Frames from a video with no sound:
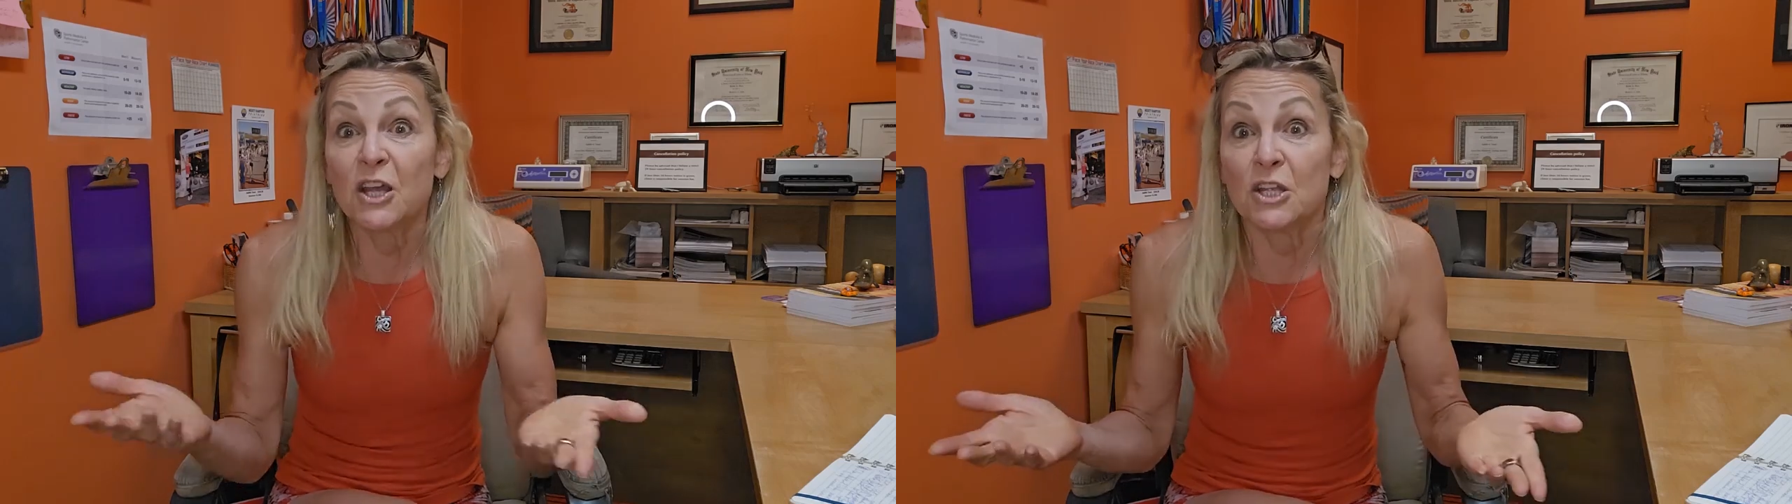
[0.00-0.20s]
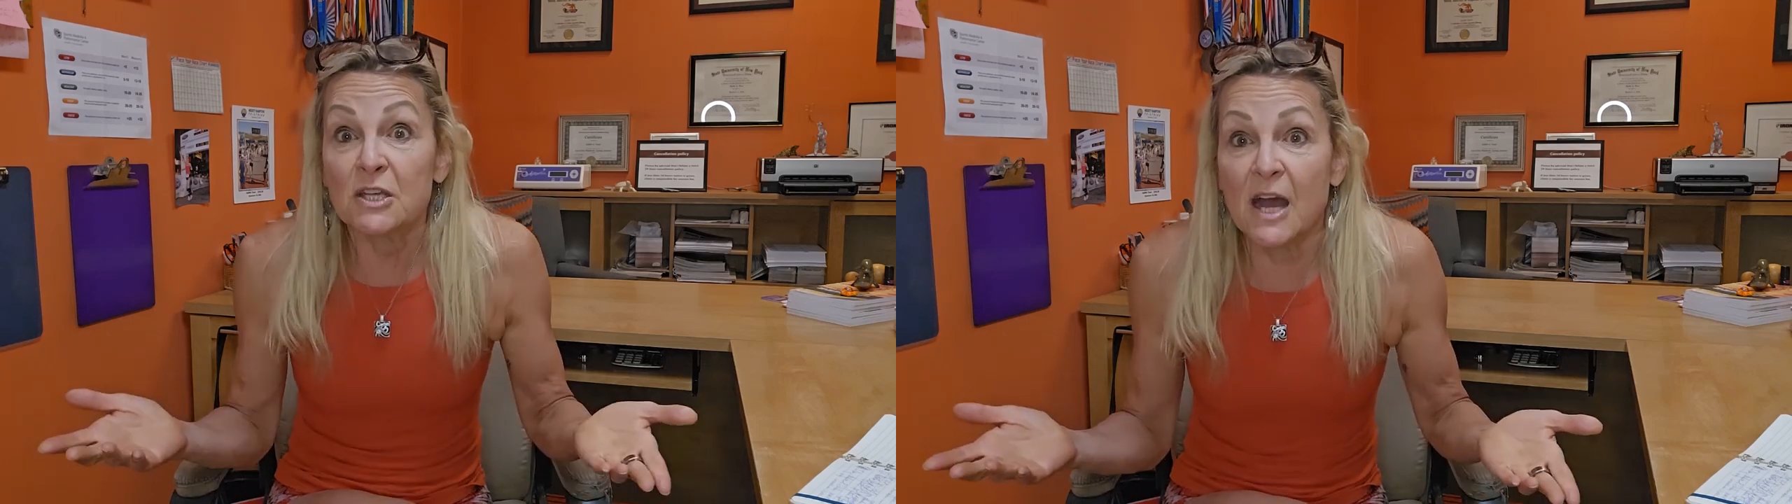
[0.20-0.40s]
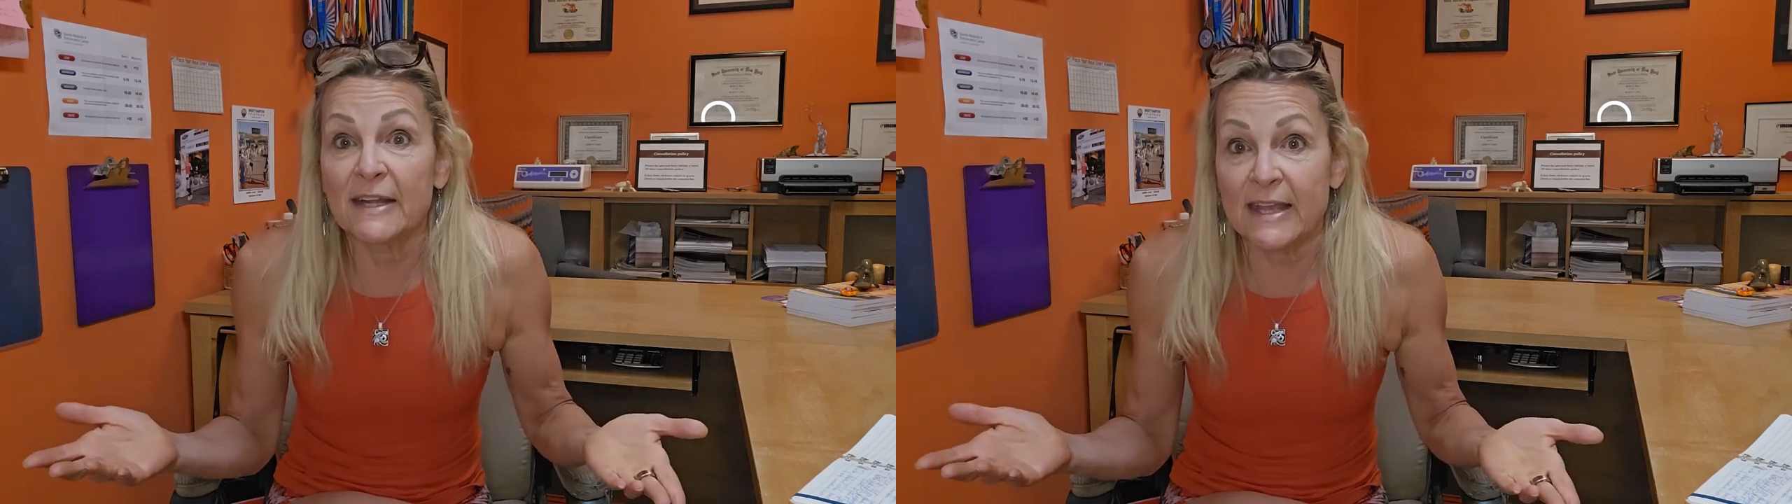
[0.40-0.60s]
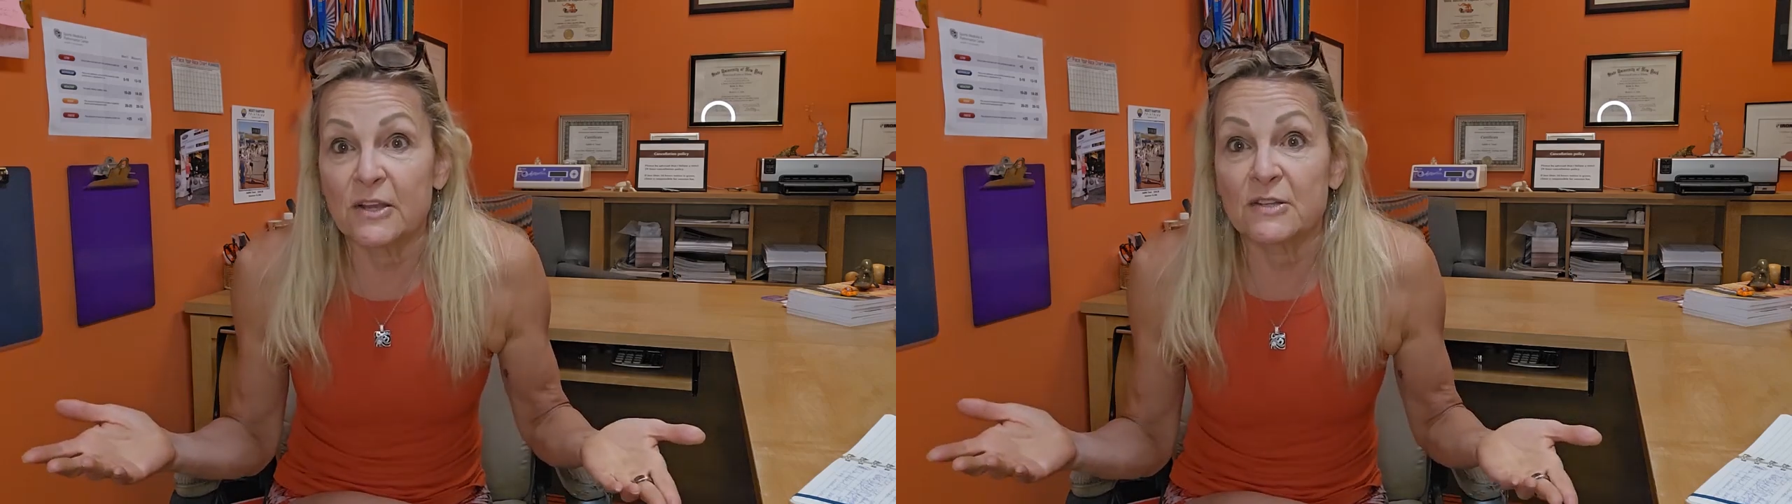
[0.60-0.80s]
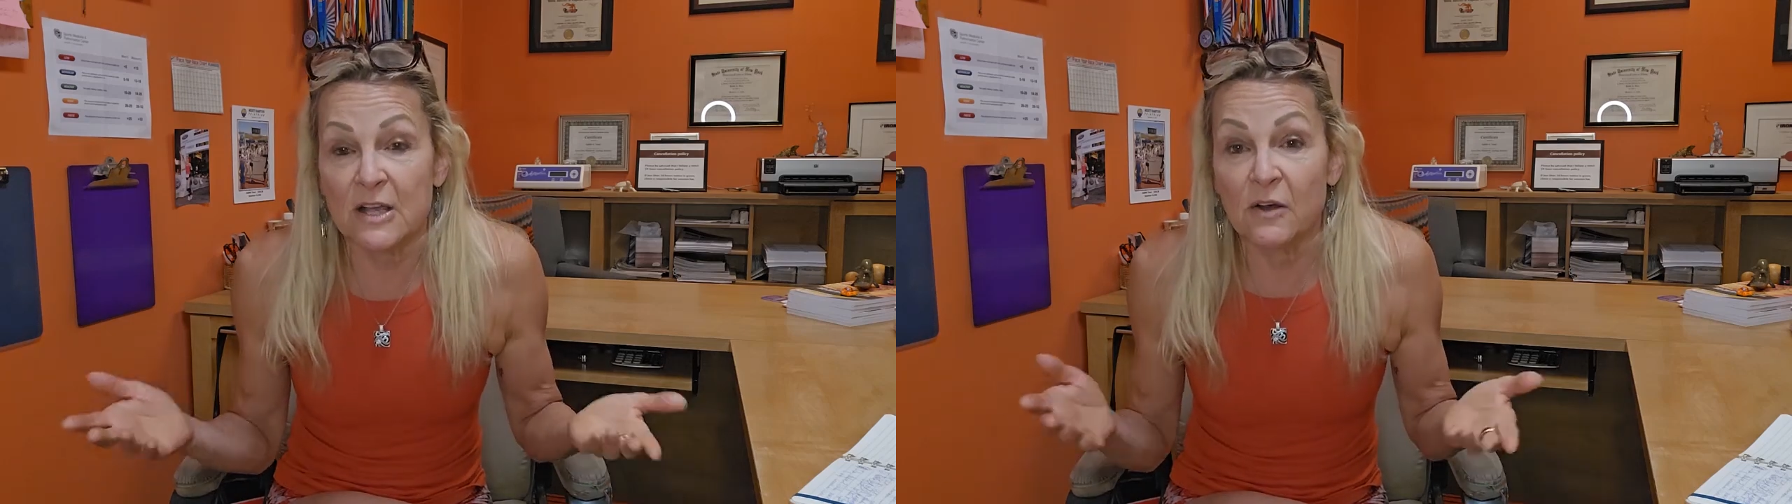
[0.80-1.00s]
you got to get
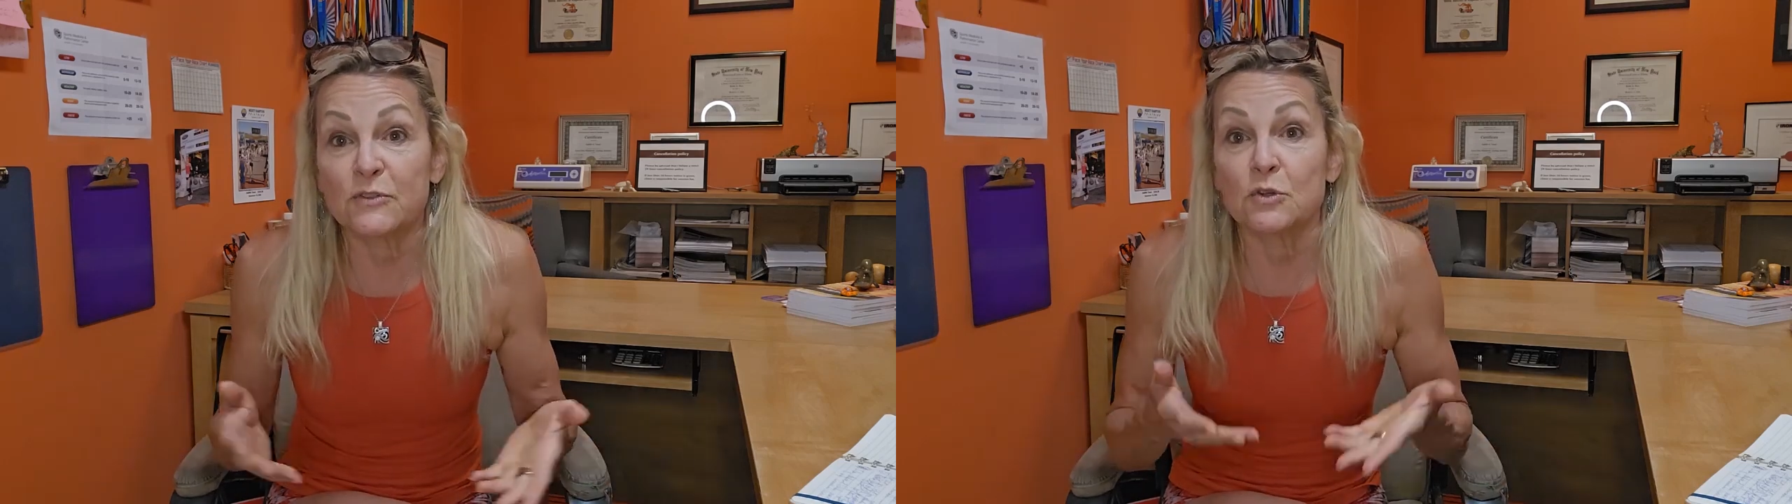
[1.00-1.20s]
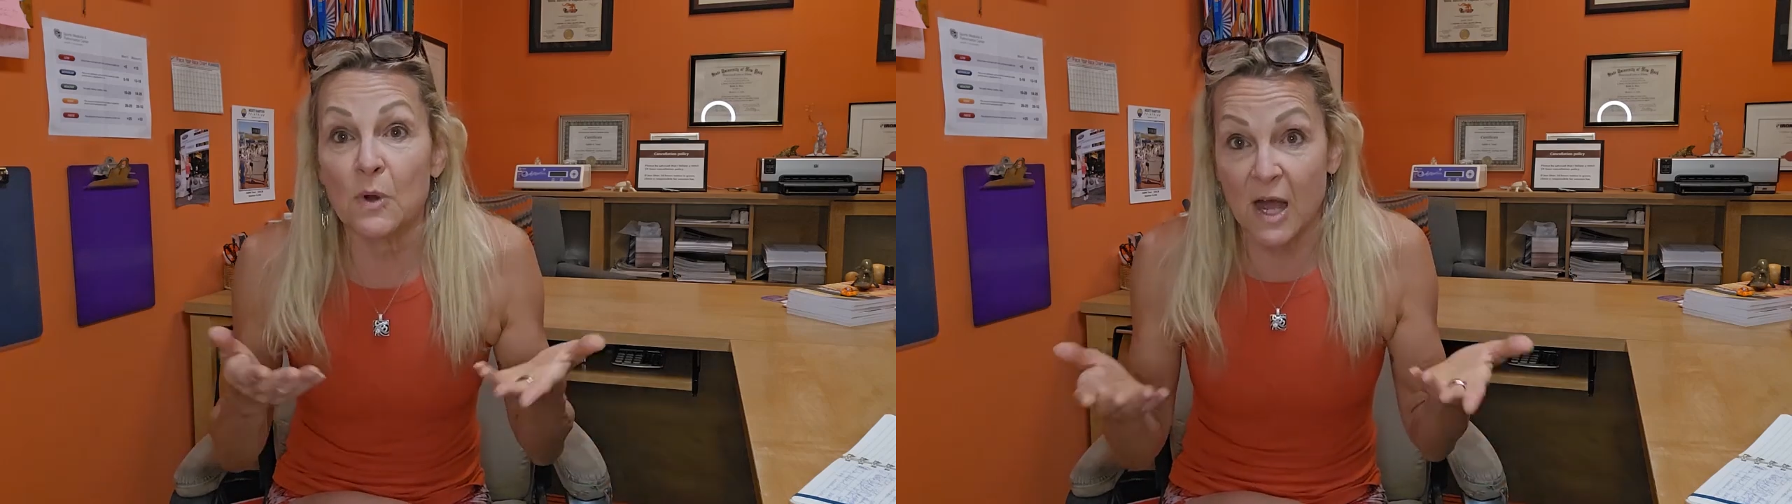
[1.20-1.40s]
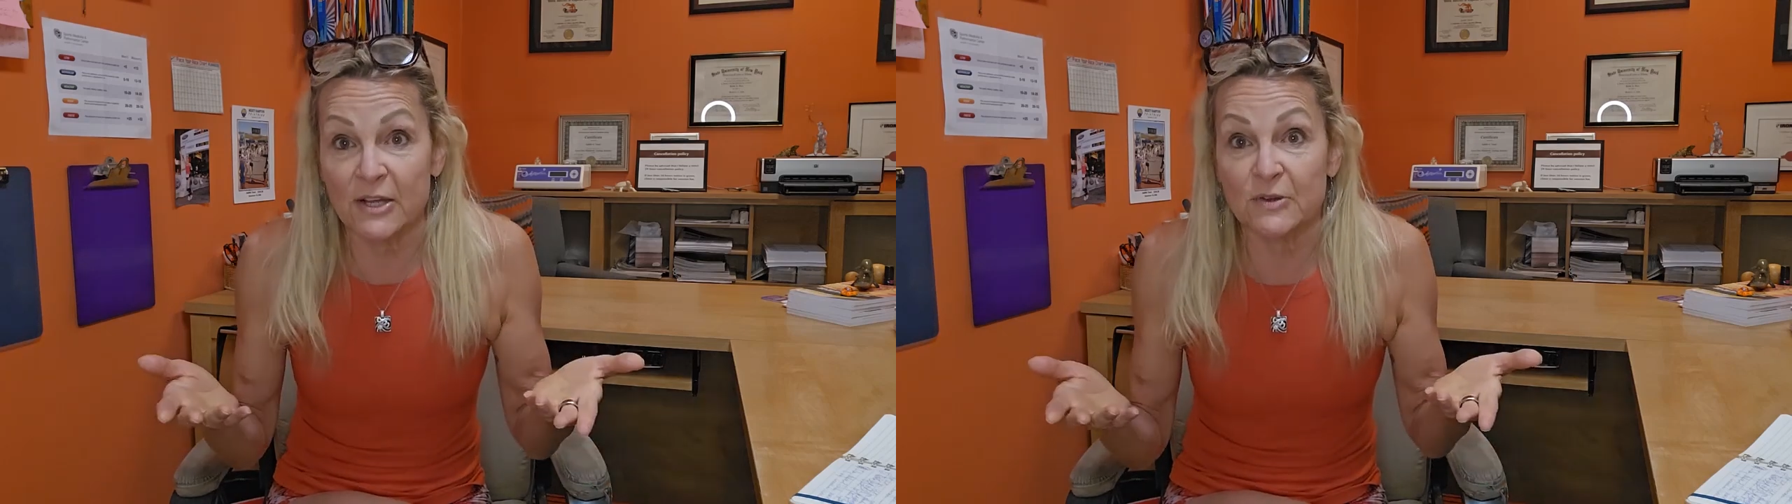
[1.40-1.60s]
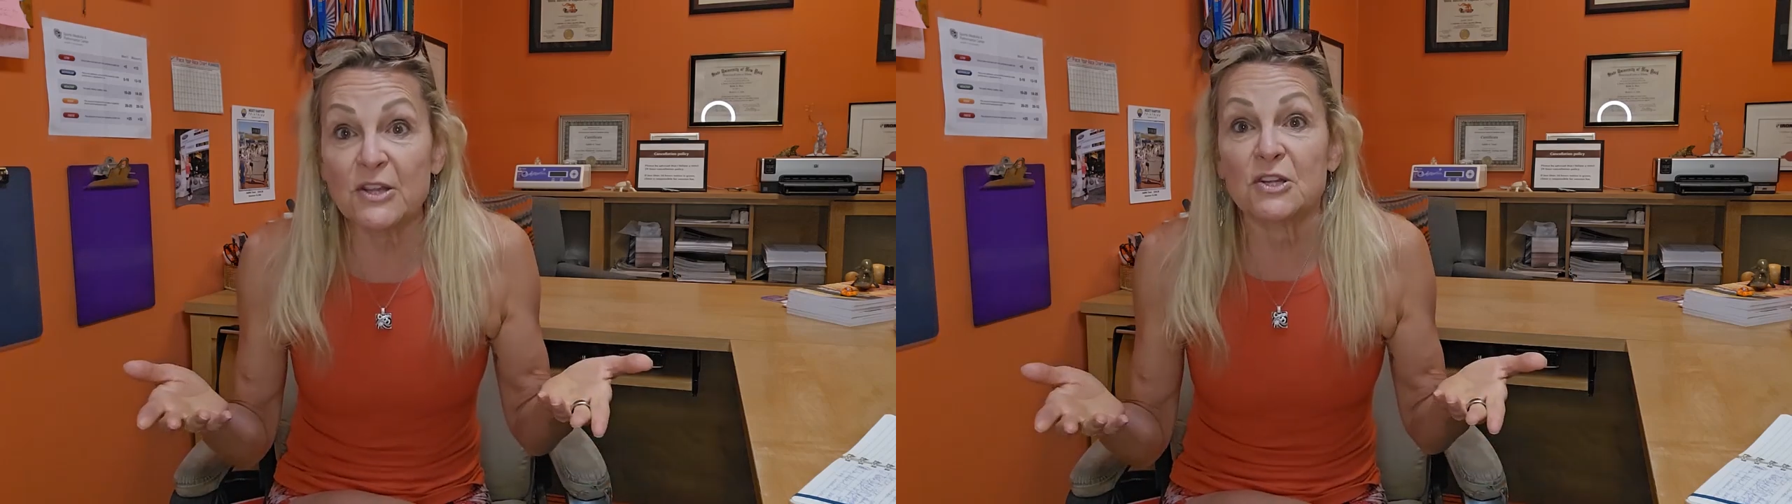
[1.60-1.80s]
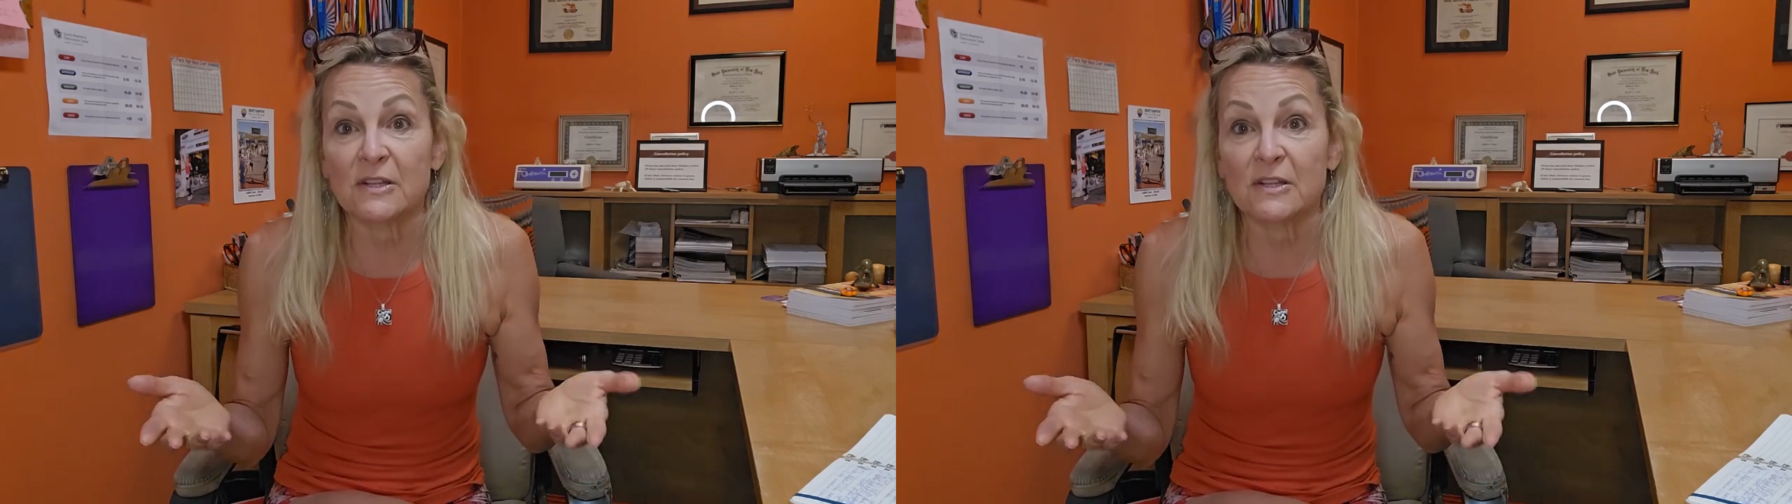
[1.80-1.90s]
yourself to a hydration